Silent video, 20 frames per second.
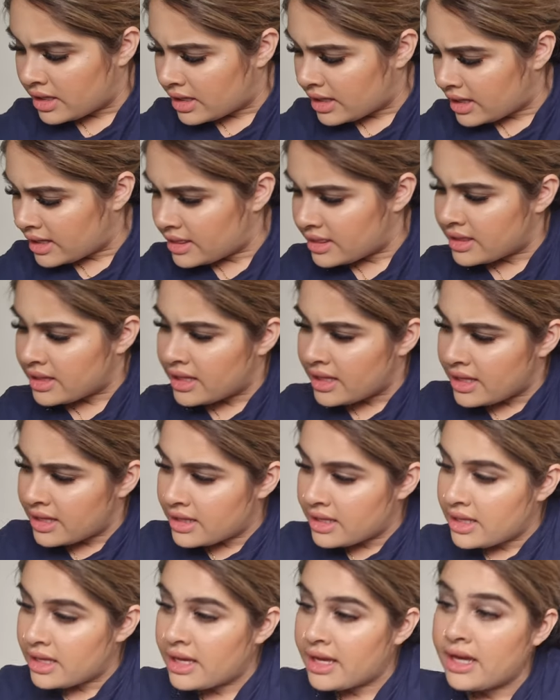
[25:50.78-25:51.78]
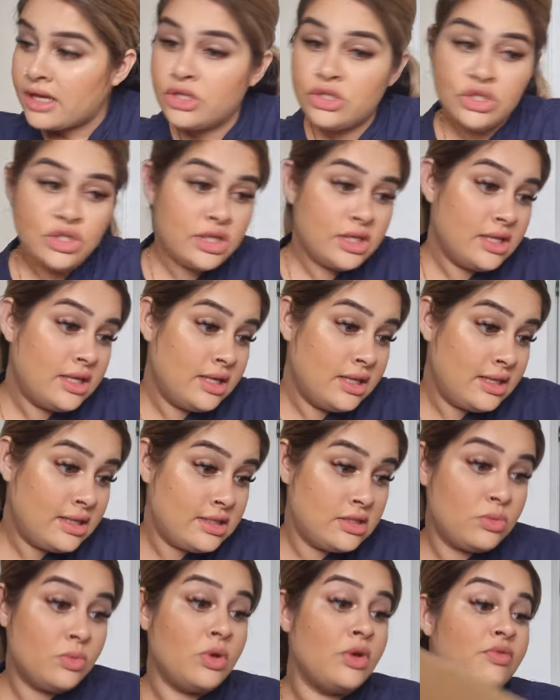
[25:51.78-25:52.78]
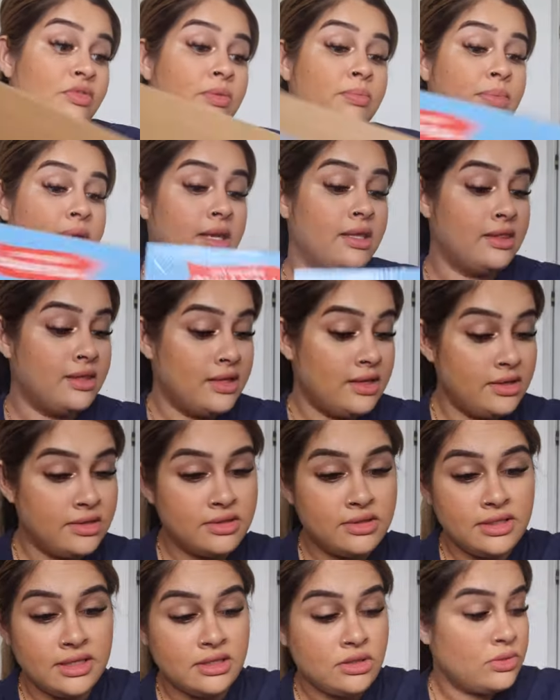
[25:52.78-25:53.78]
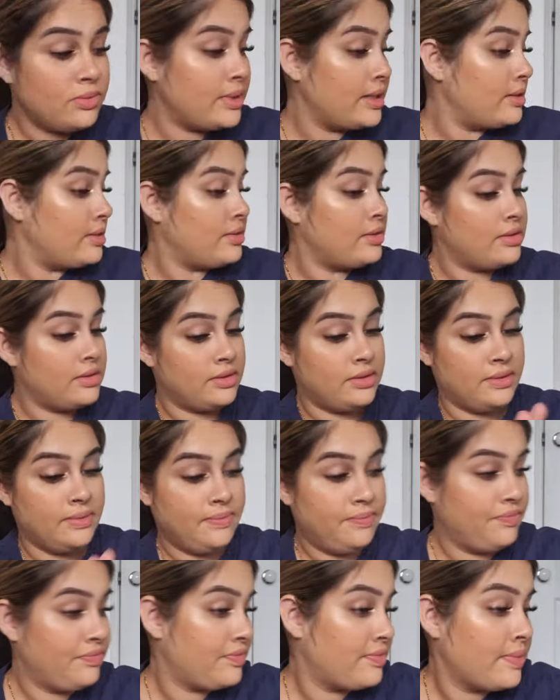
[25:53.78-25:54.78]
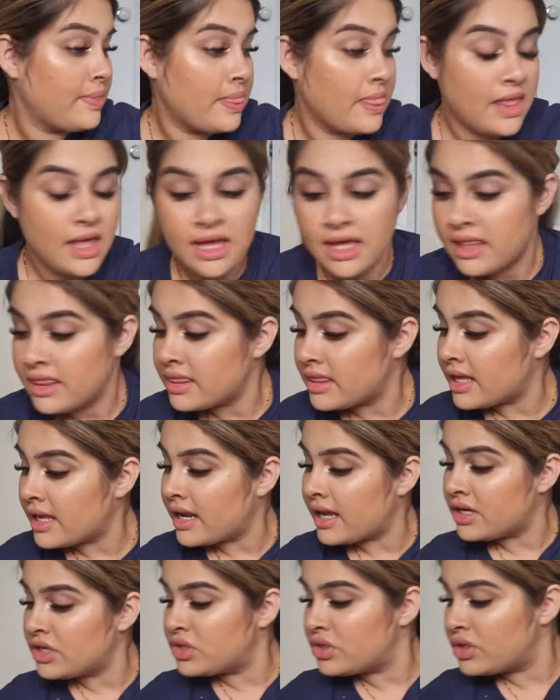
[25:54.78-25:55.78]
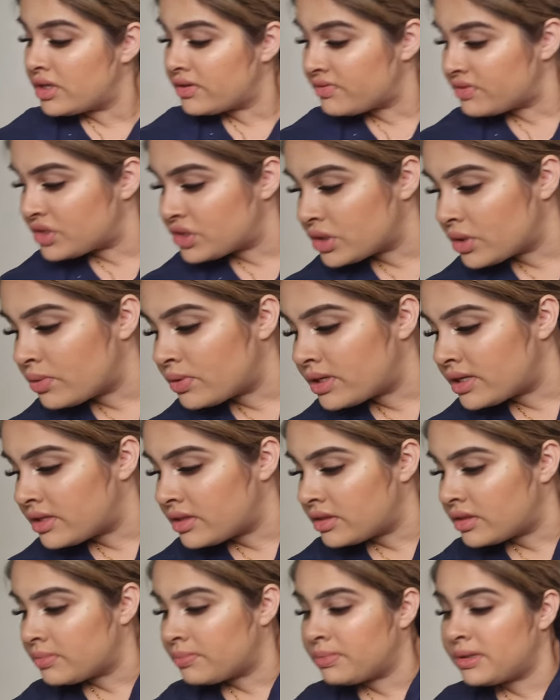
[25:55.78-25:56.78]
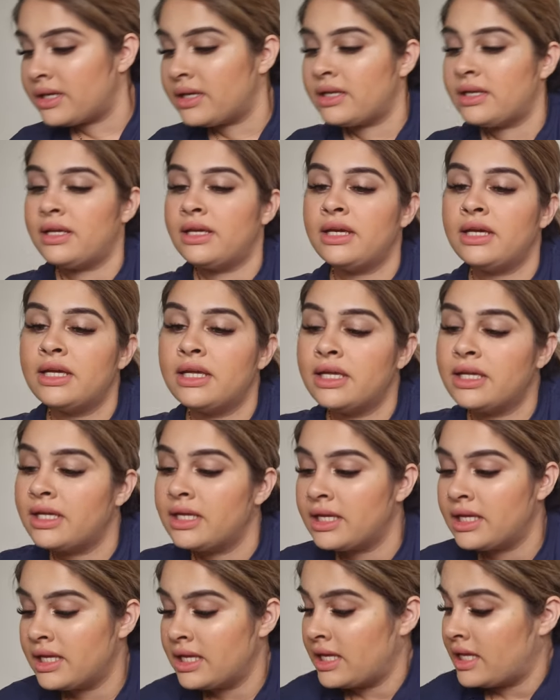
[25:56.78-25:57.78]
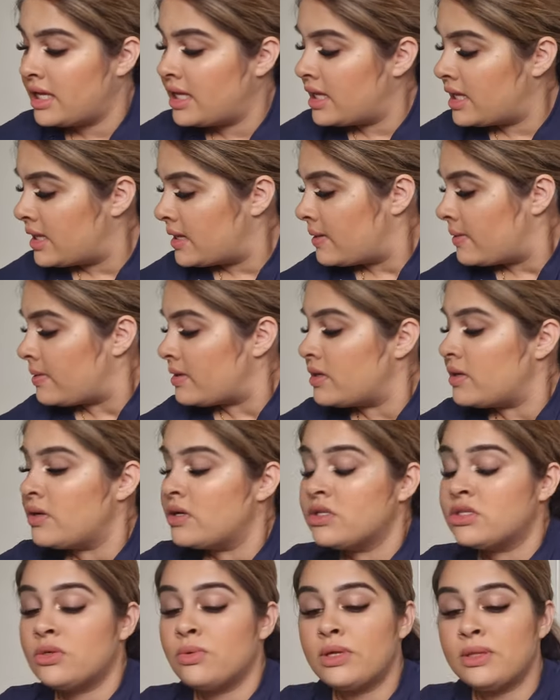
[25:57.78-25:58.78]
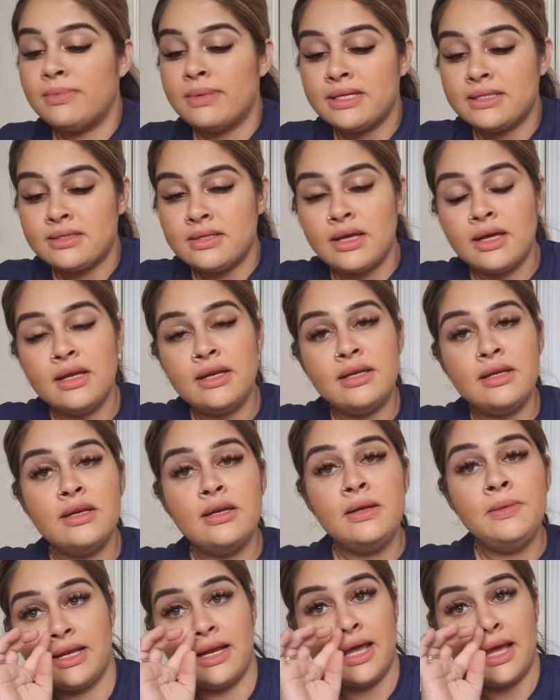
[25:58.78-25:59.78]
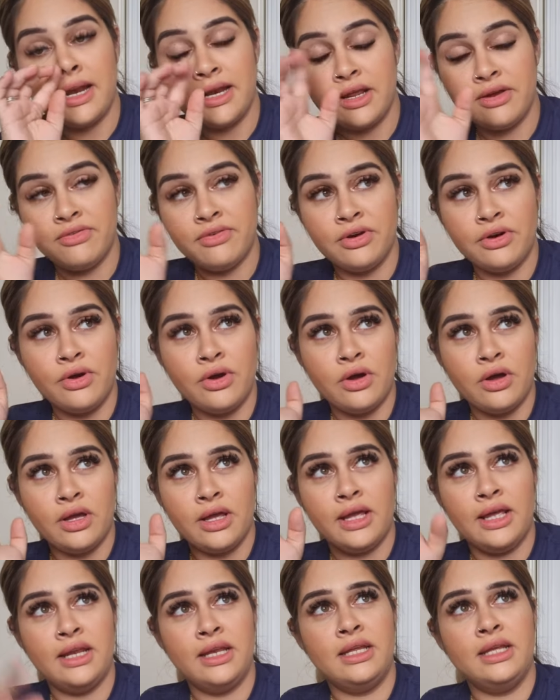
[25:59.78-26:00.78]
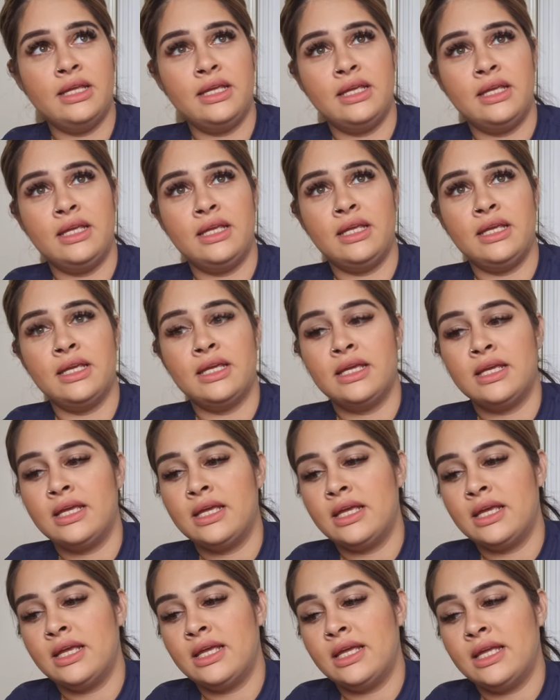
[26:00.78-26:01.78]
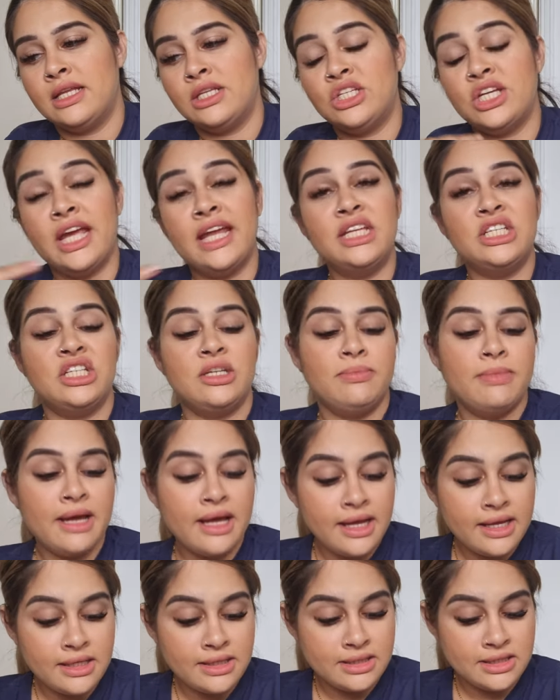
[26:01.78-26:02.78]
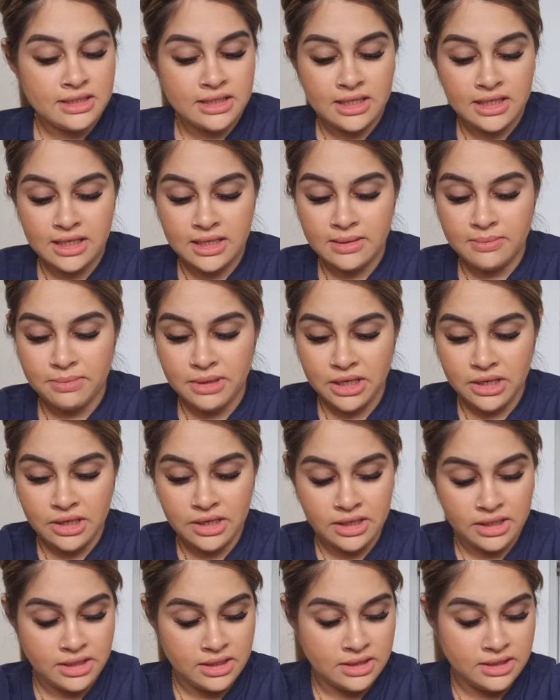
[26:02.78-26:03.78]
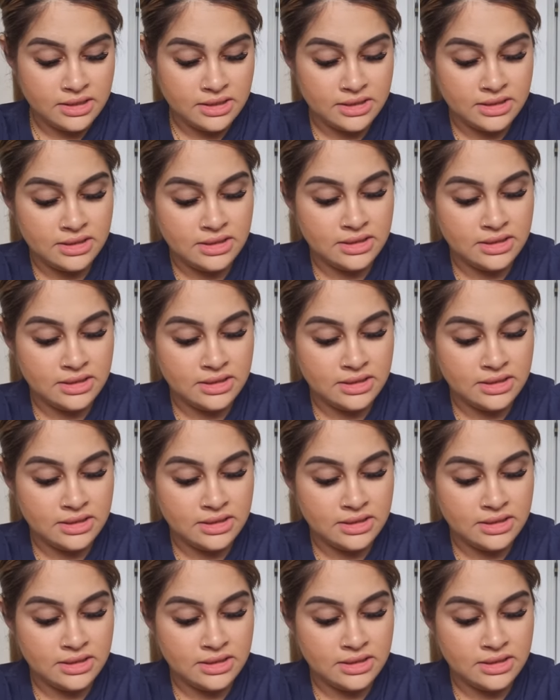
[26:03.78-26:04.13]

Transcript: And then actually, this is one of the big things as well that I should have showed in the beginning. So with my son, I never got any changing mats because